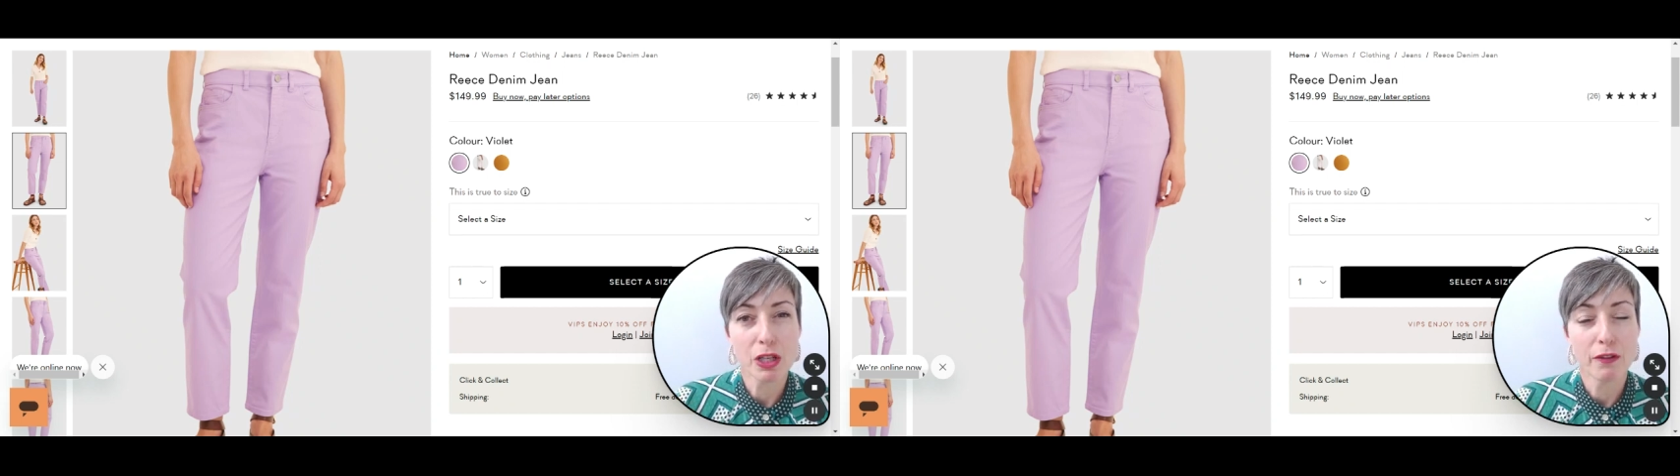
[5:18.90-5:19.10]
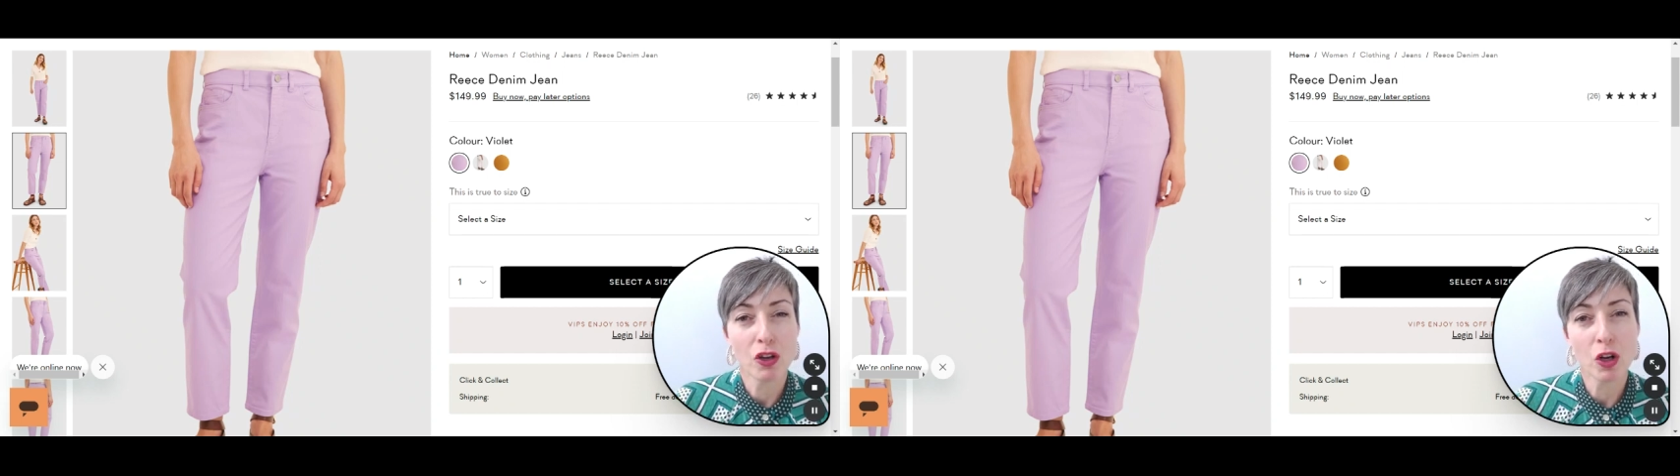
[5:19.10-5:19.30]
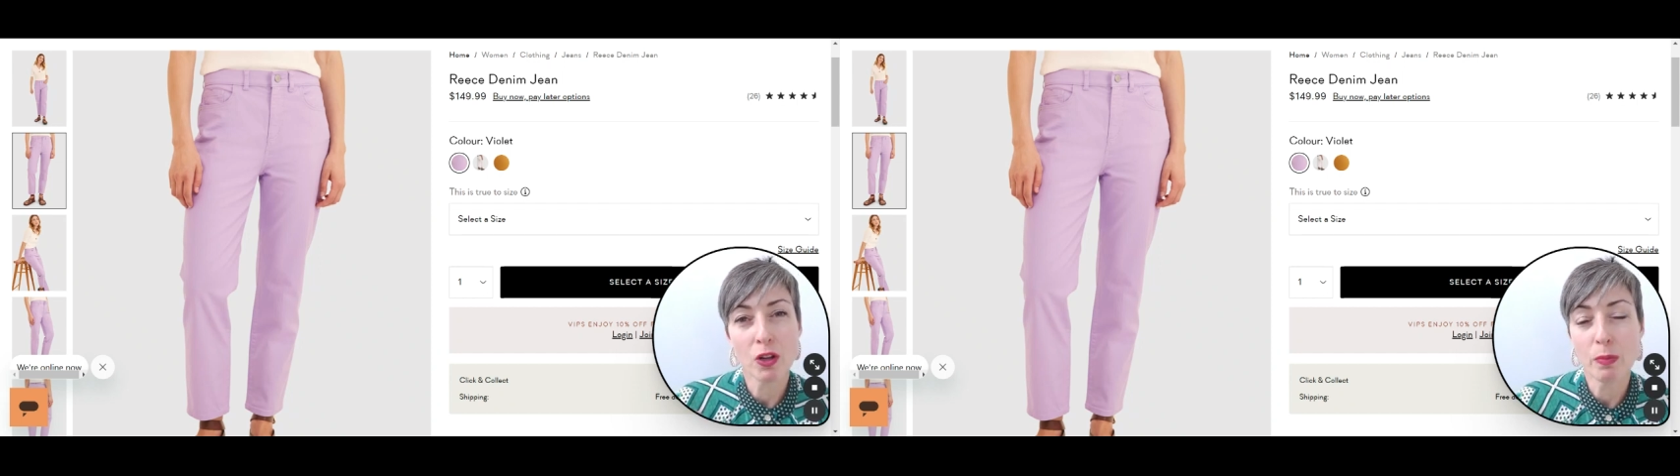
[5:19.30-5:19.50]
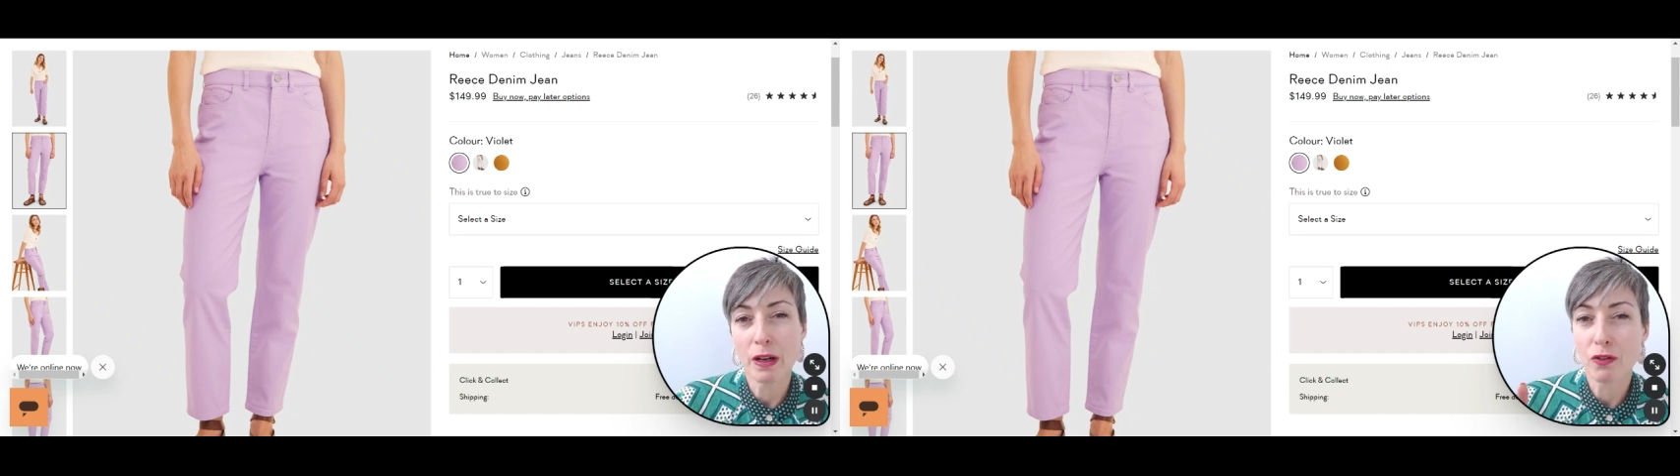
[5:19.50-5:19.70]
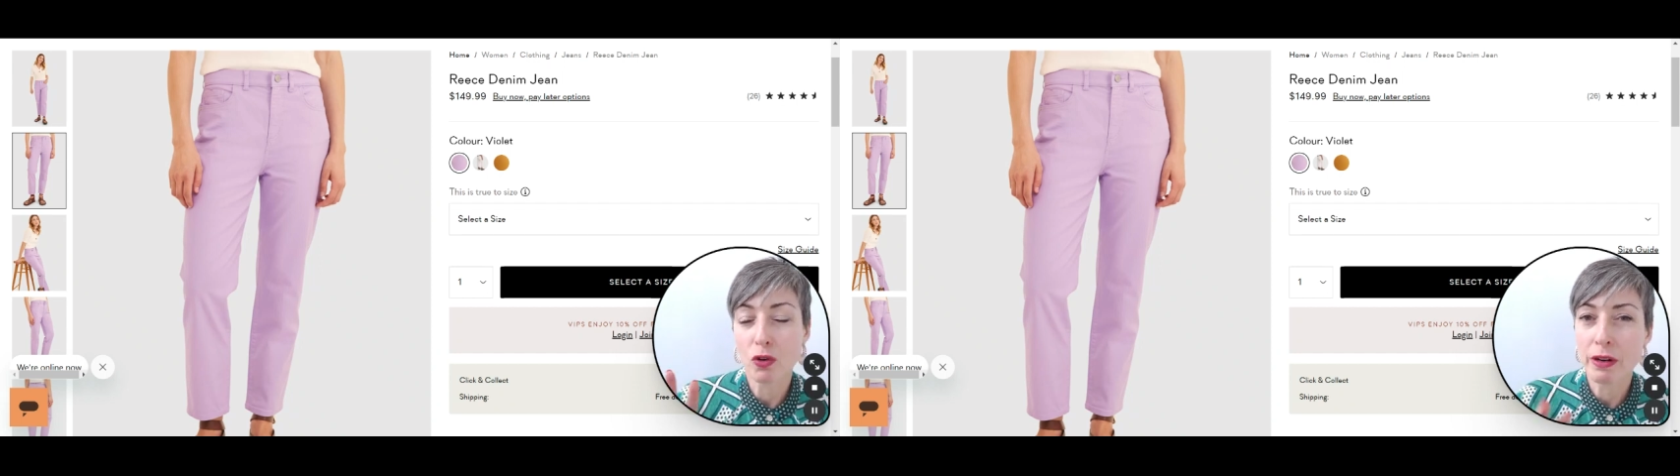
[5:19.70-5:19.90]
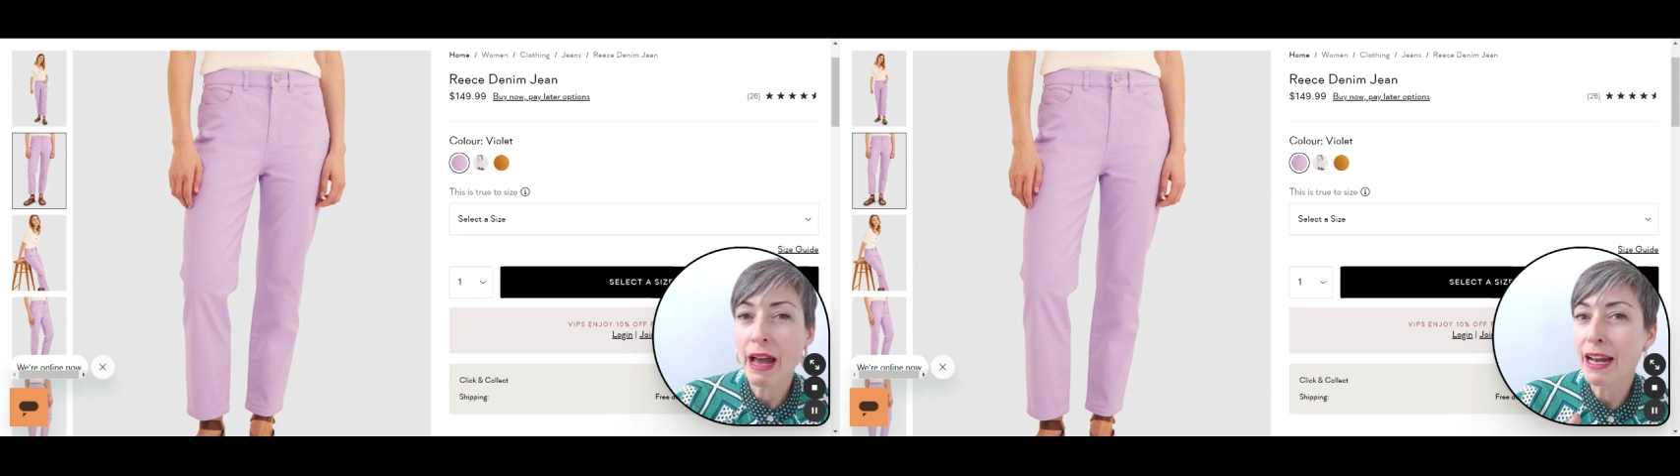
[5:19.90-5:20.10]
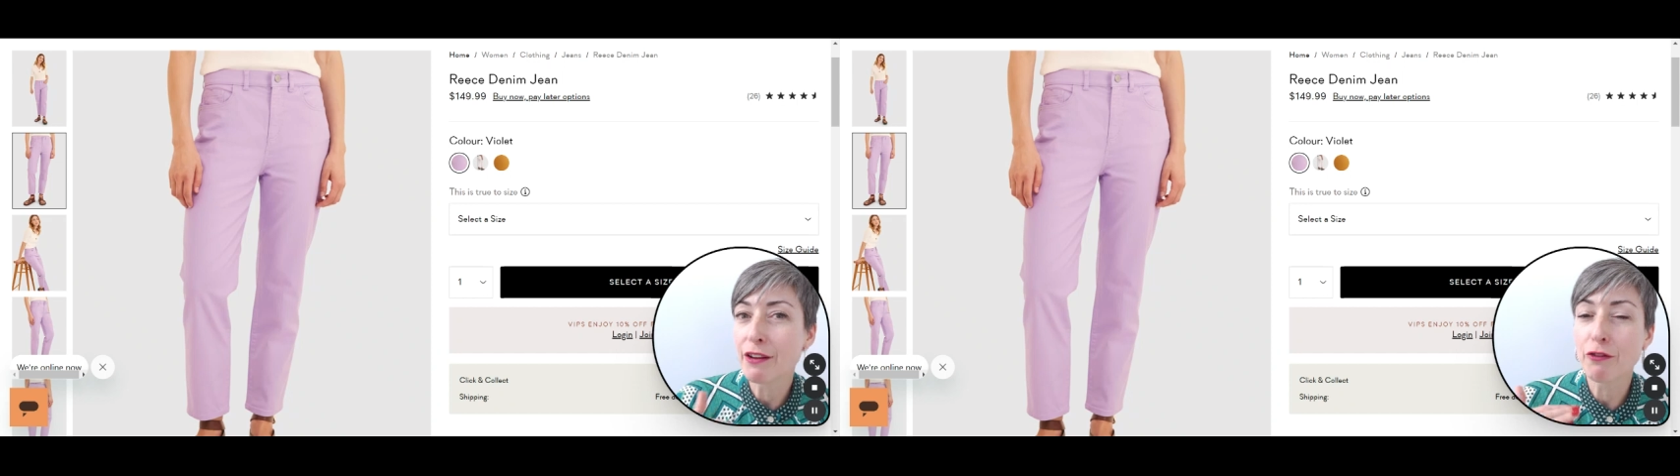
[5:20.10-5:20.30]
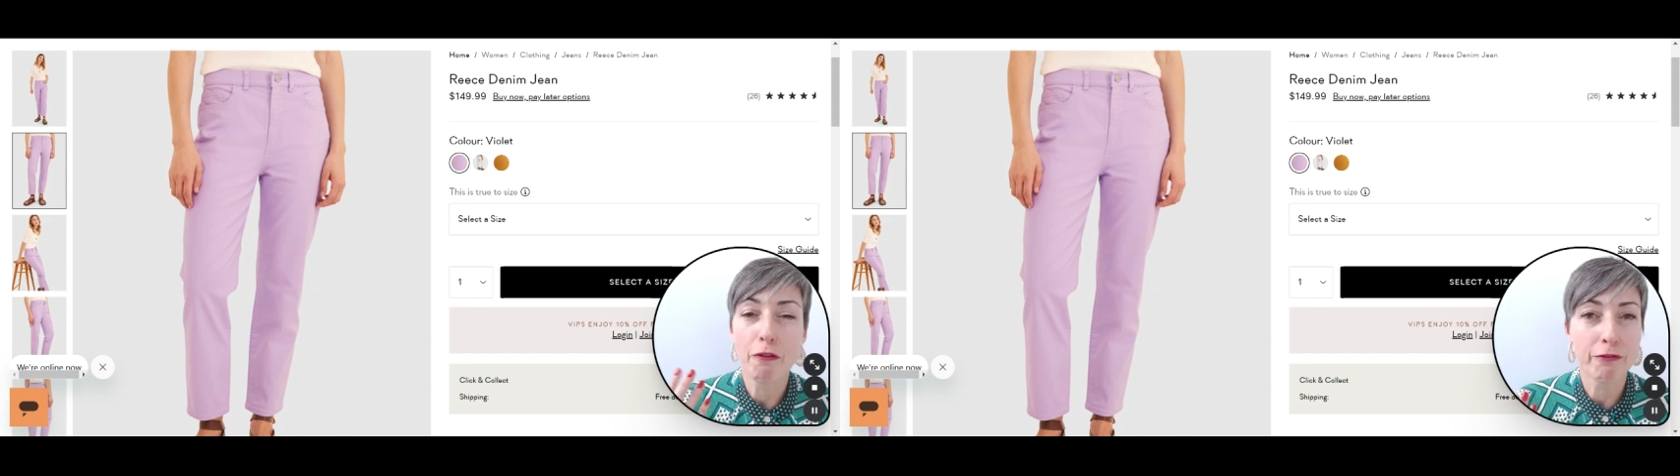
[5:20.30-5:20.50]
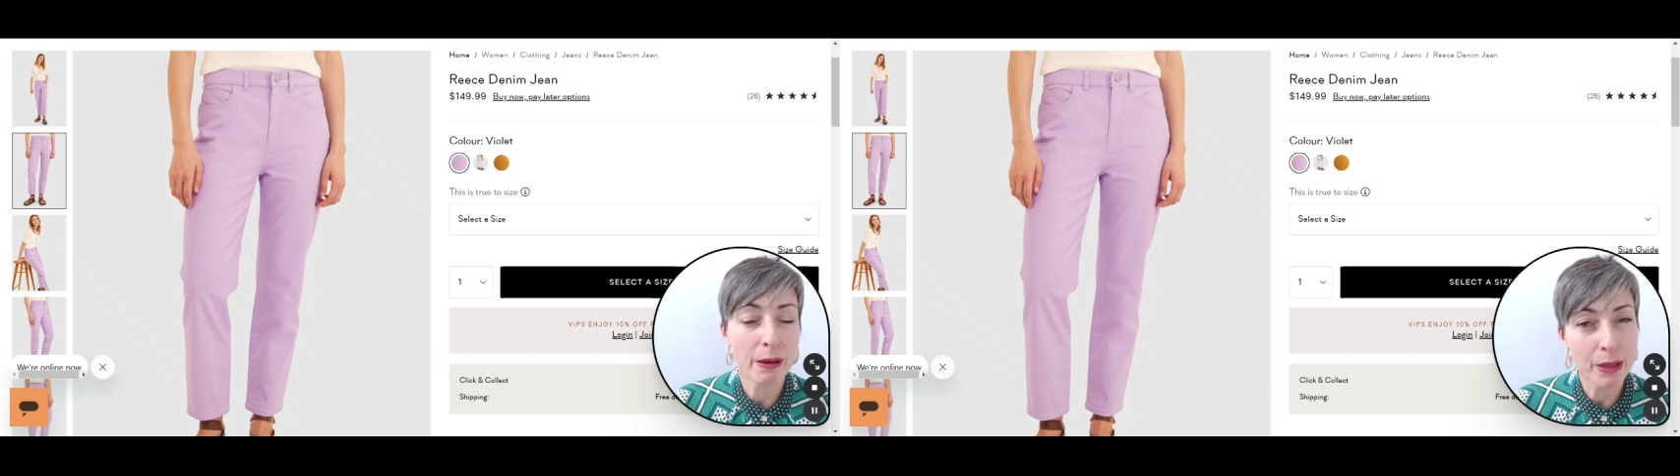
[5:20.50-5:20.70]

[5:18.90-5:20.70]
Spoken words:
especially if you've got a little bit of creative or